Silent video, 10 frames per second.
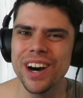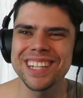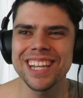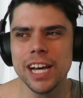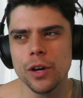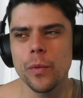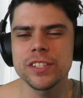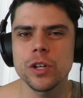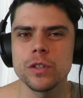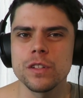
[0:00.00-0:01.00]
Unlike
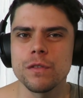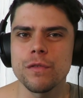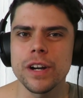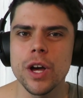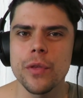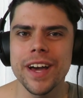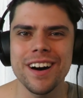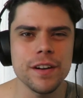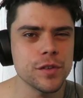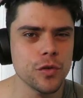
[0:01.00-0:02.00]
West Coast and Freo, they
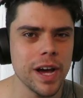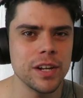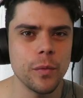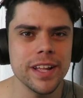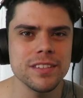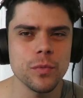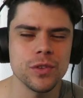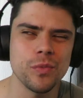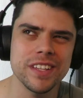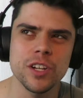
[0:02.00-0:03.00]
kind of trade wins,
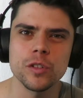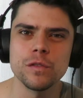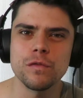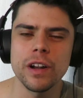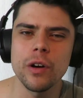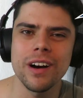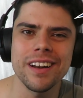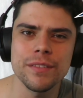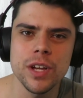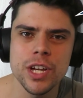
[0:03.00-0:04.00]
with West Coast and Freo
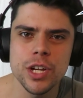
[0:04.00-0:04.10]
kind of